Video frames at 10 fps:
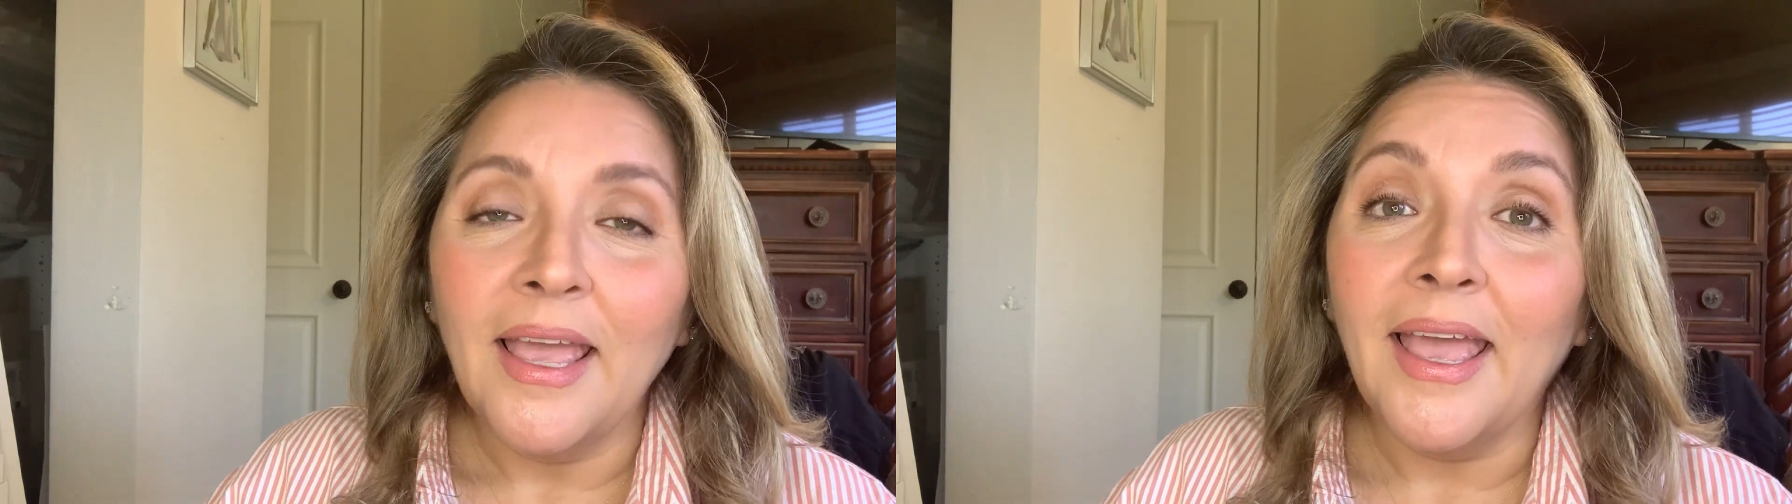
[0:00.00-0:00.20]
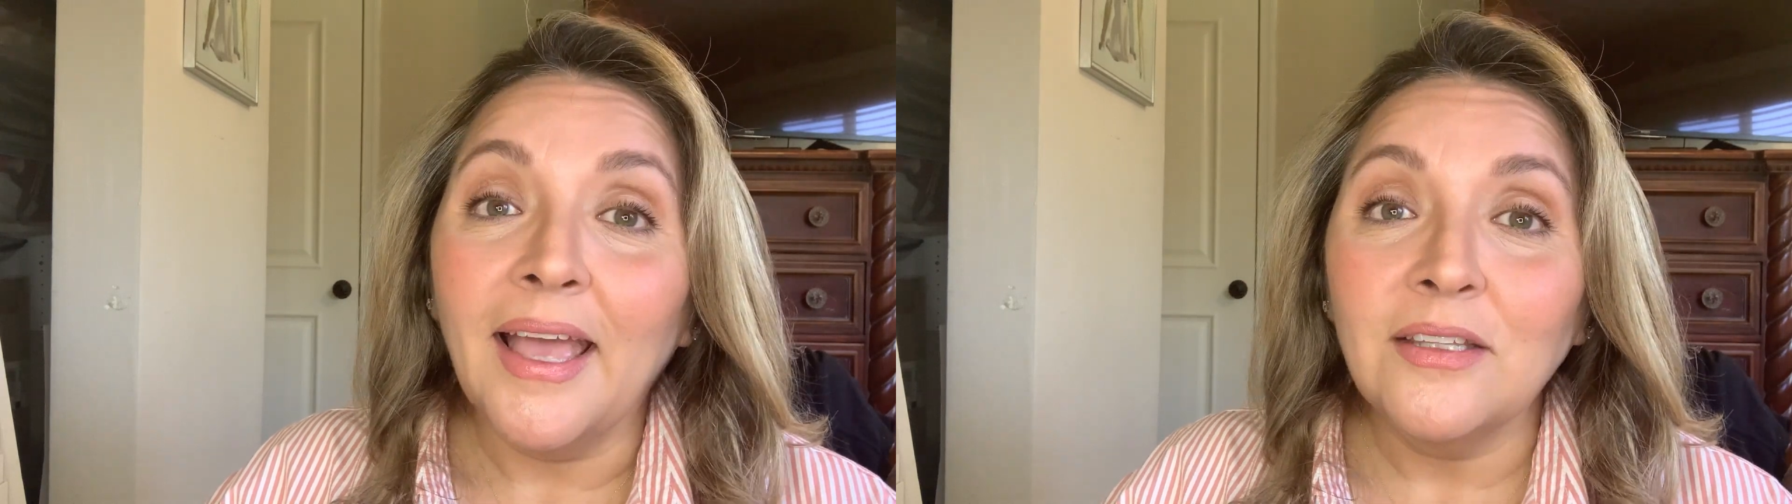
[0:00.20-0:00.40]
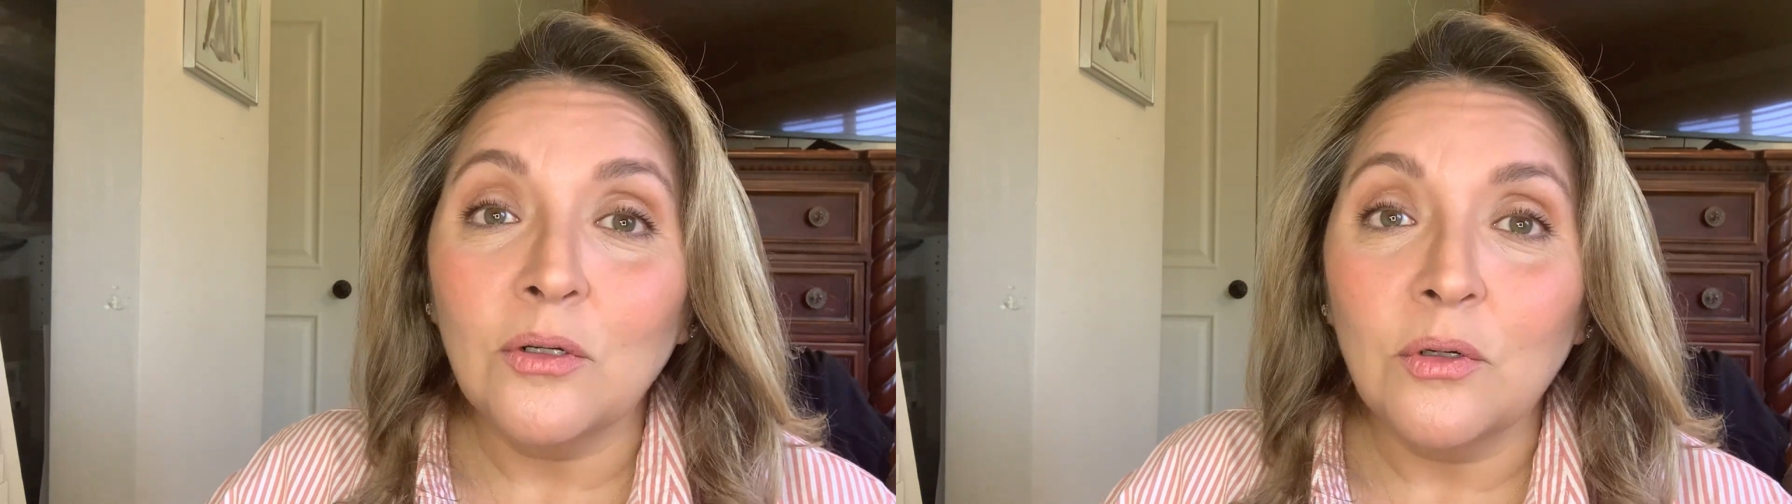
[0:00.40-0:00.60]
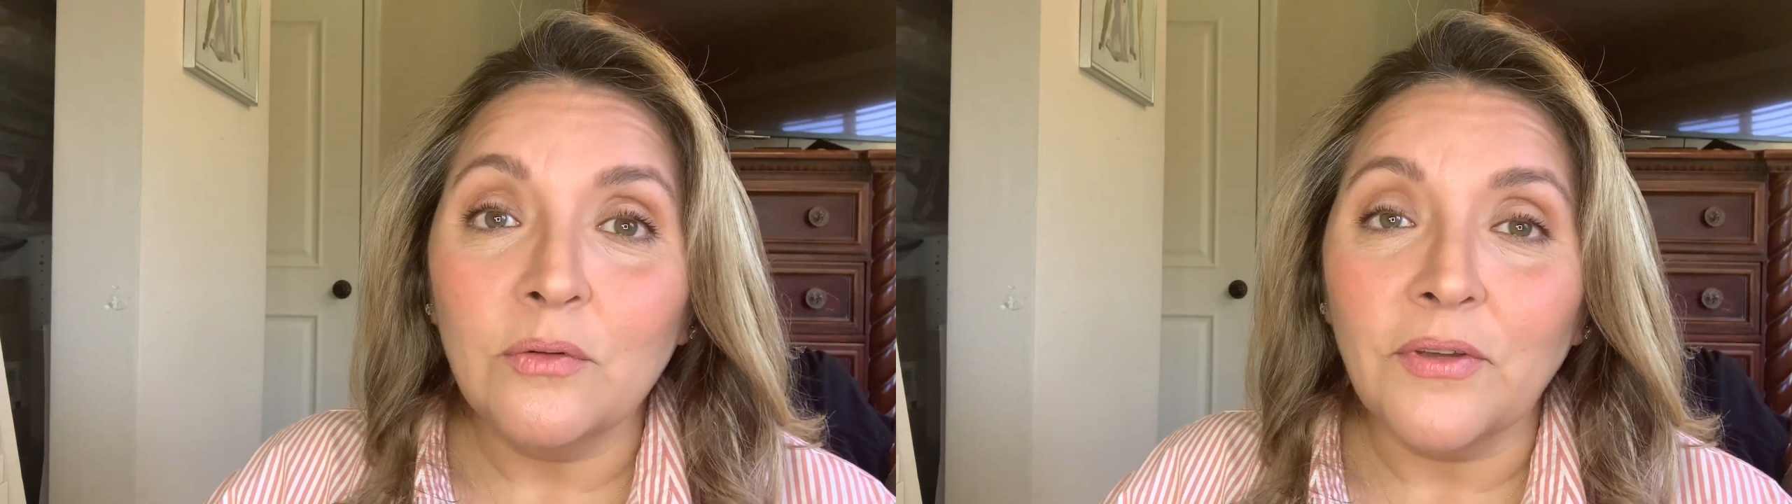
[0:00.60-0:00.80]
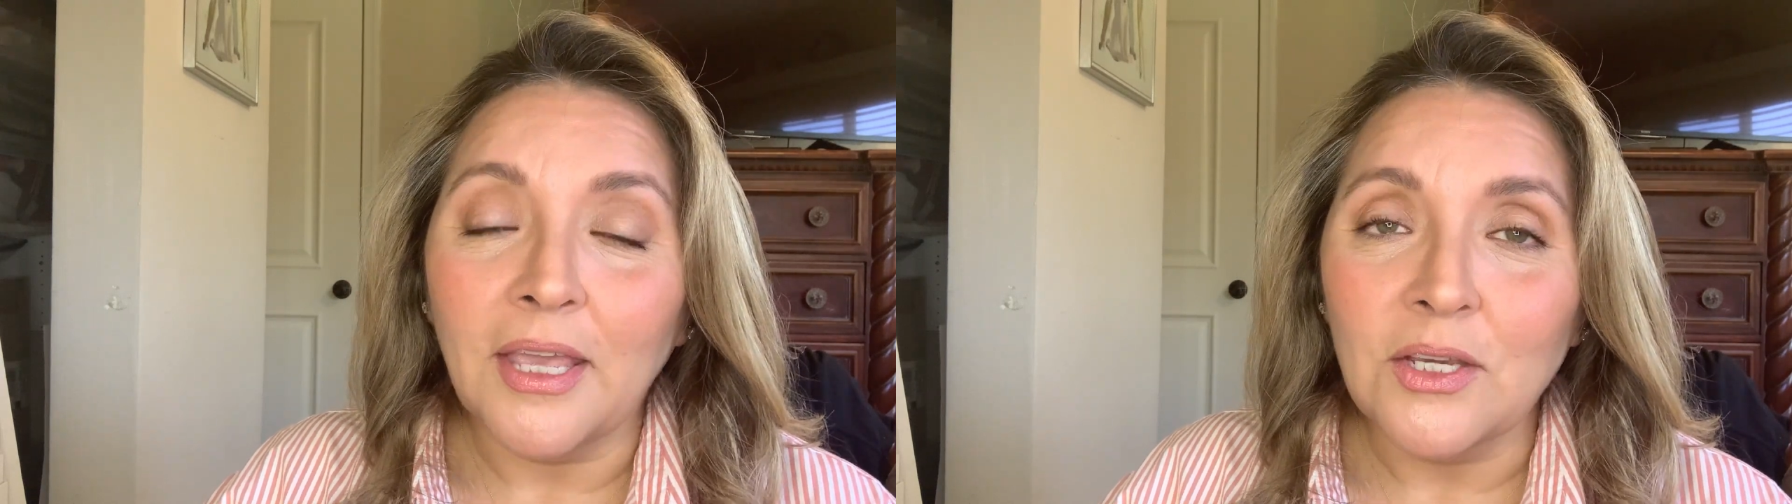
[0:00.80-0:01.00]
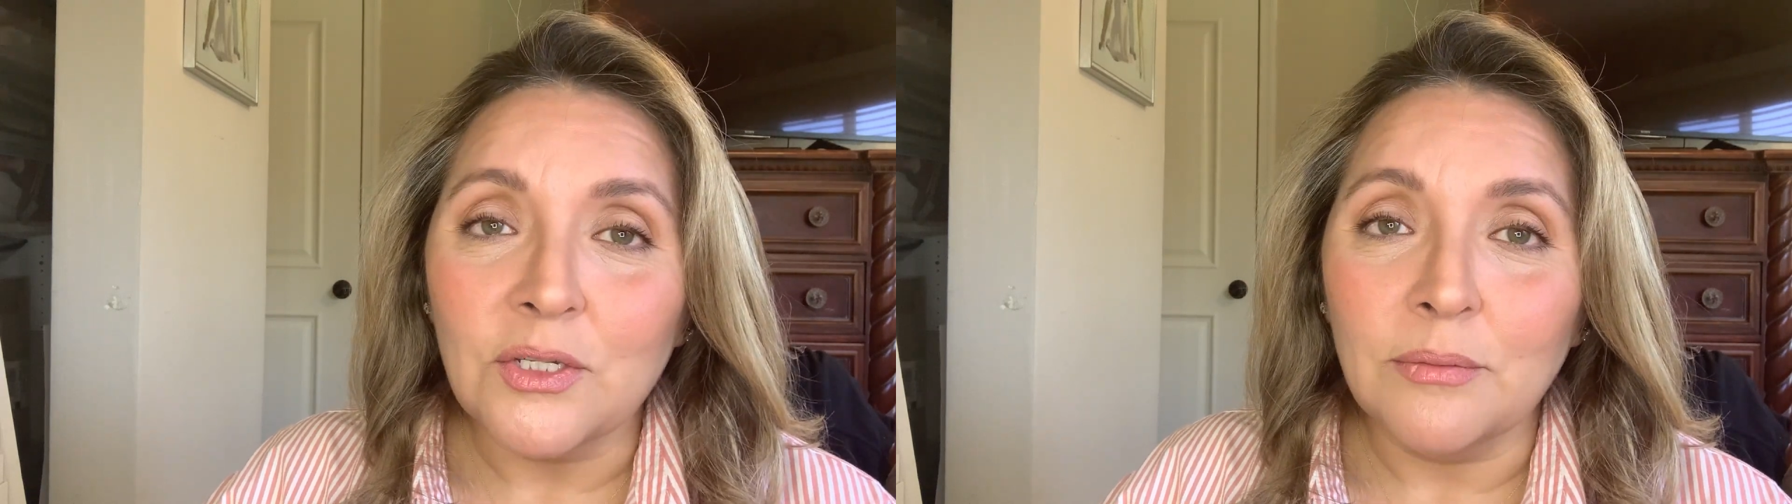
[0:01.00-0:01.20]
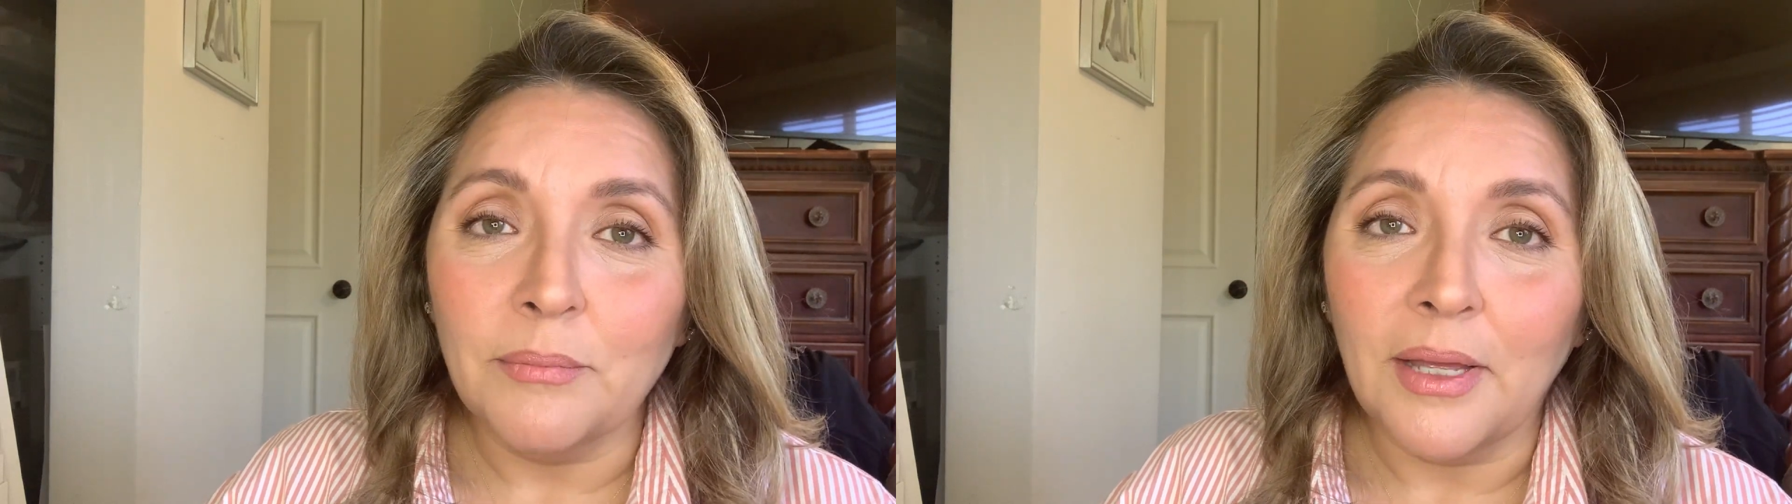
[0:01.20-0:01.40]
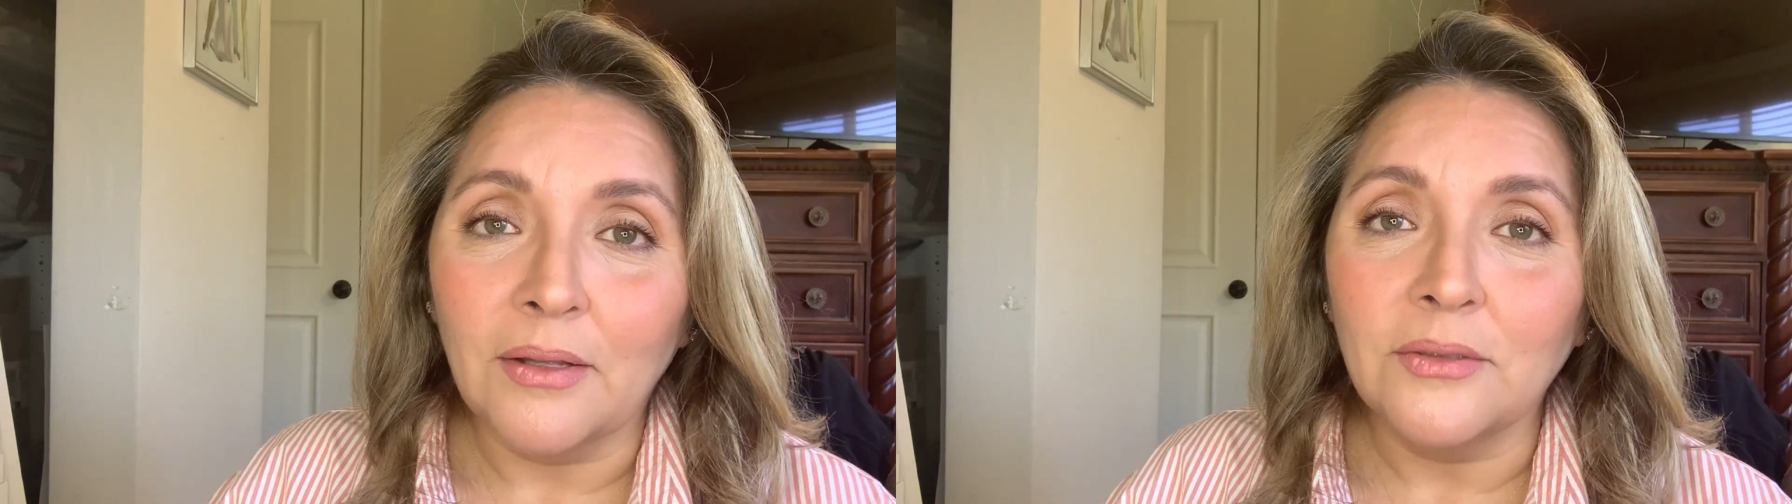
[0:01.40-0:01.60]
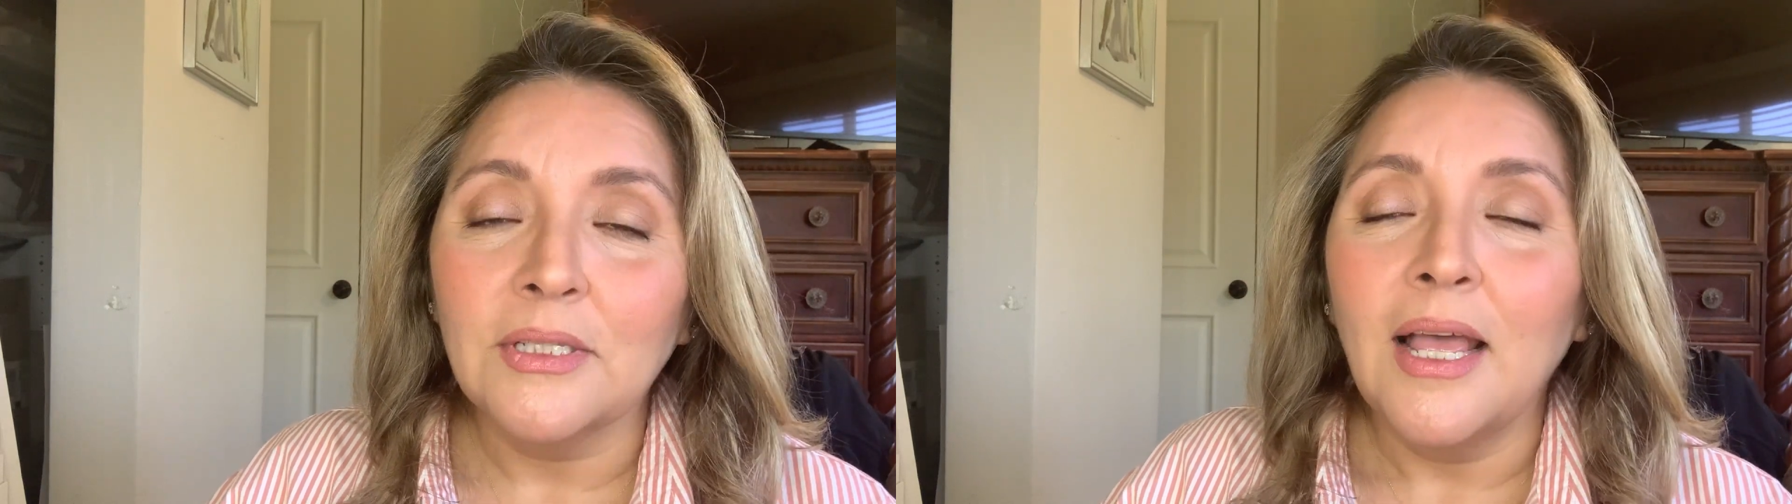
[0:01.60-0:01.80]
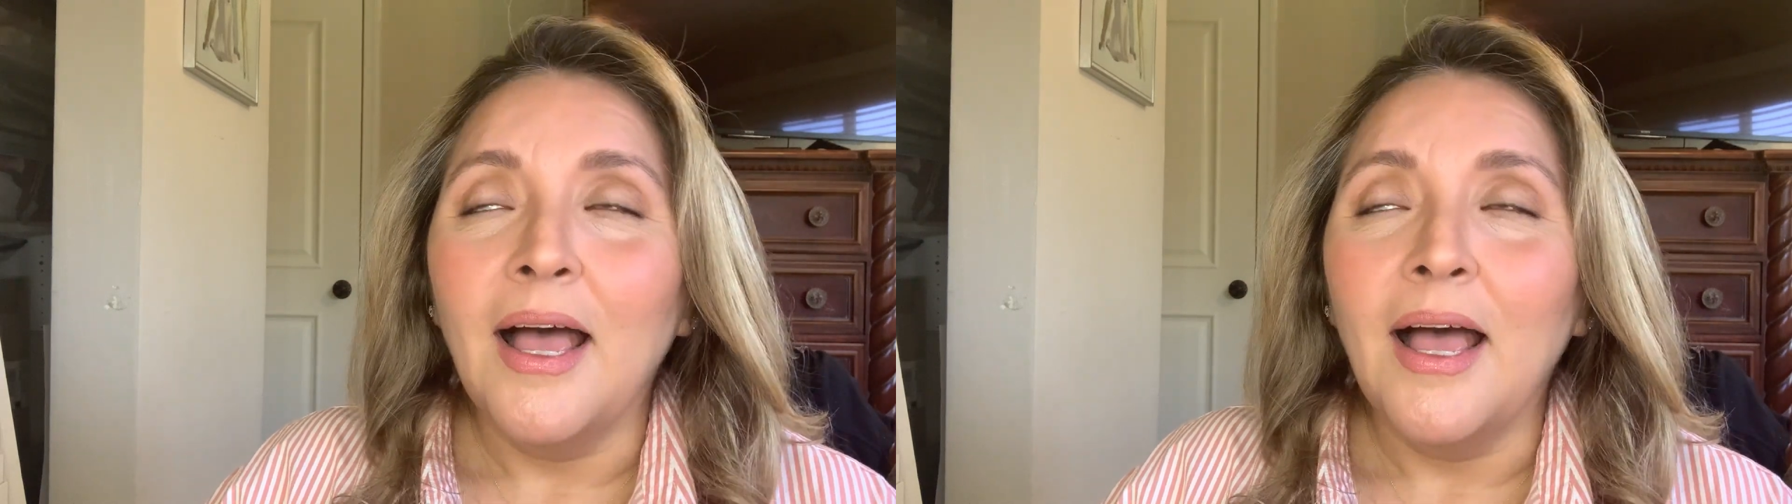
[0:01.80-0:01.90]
and the notification bell.